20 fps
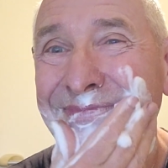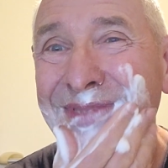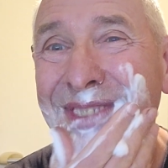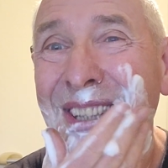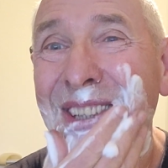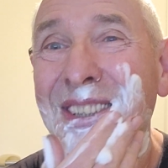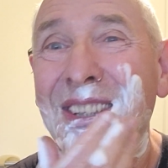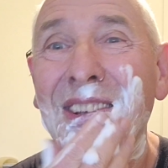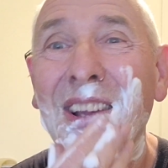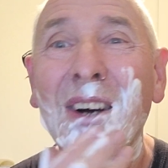
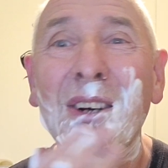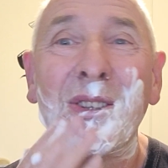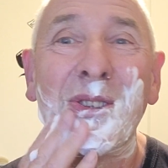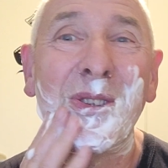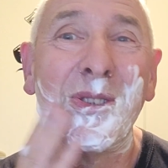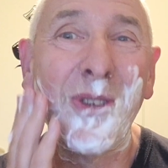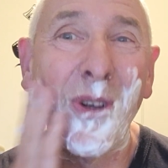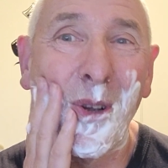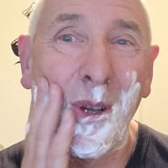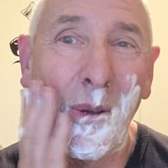Use a nice
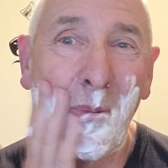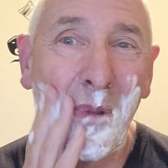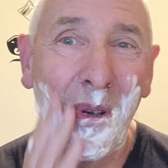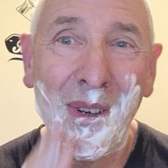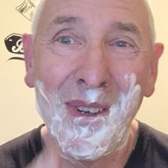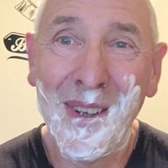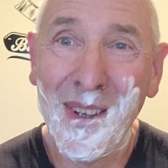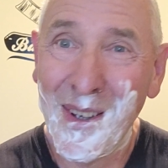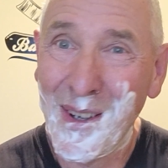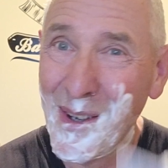dollop
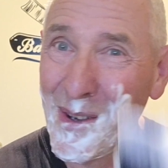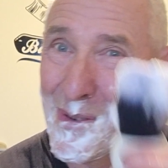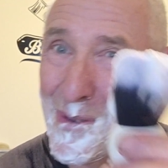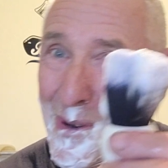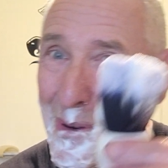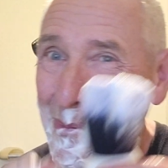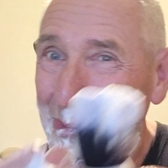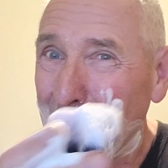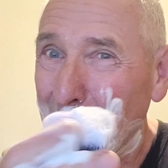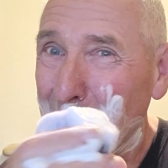
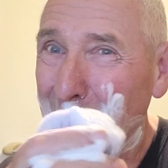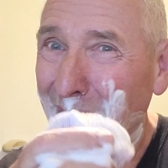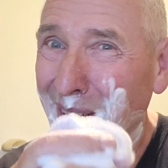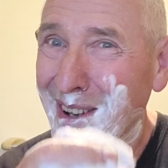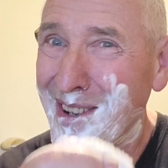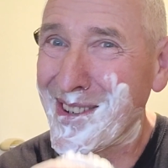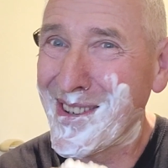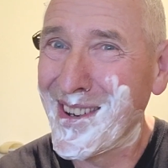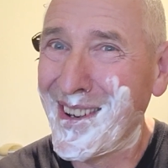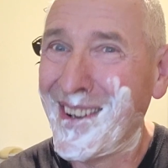from the
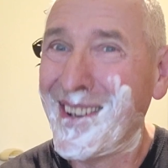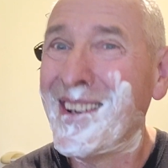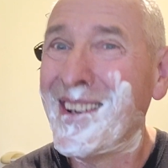brush.